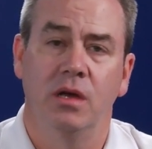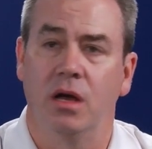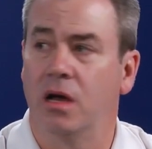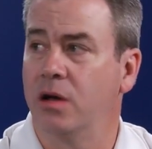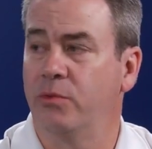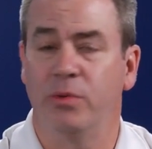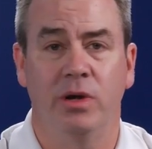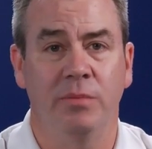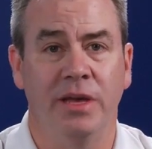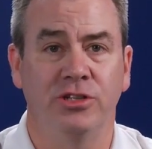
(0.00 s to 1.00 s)
we
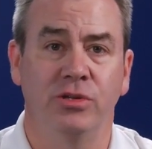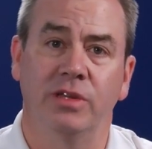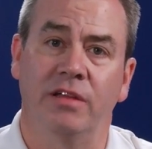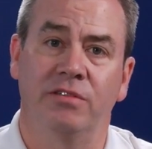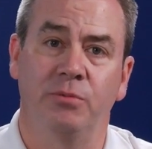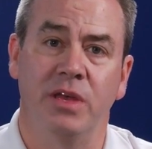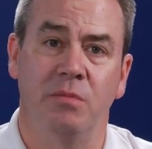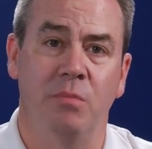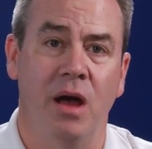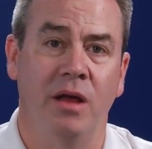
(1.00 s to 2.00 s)
want to make sure that we
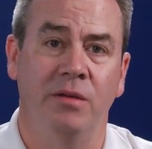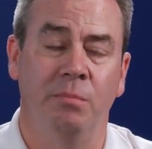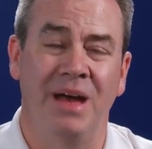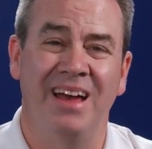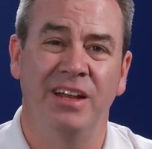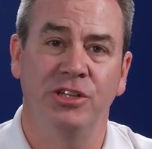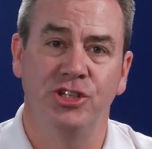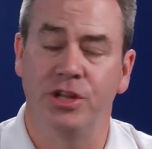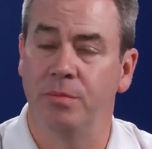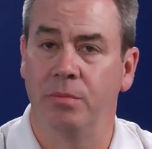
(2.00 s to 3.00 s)
can
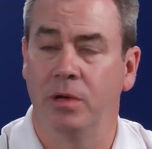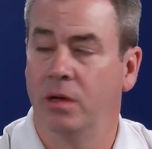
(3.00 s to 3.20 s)
manage them